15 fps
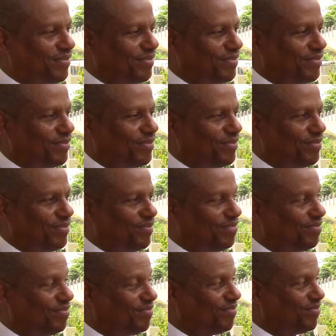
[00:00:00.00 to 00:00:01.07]

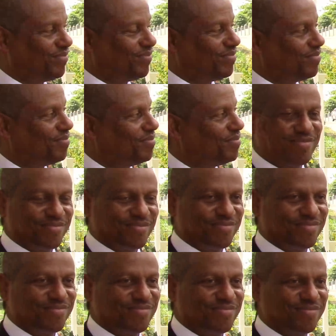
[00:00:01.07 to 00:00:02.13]

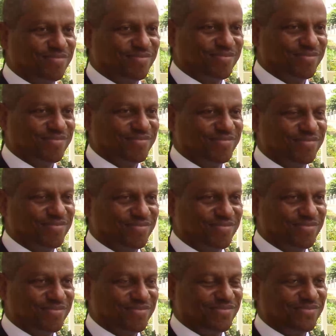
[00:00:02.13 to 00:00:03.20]

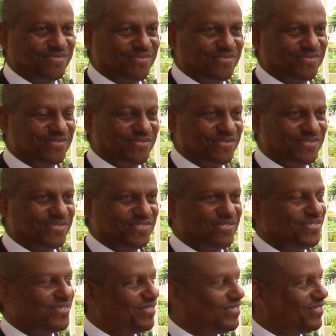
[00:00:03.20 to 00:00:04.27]

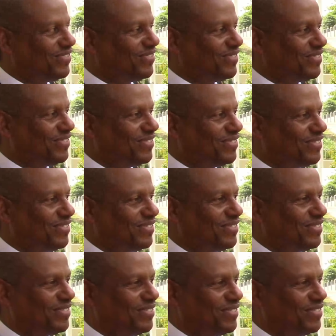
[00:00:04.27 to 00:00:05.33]

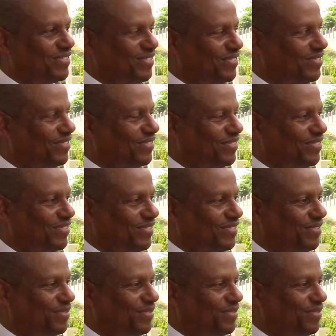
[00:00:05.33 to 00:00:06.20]
No words are spoken by the person on screen.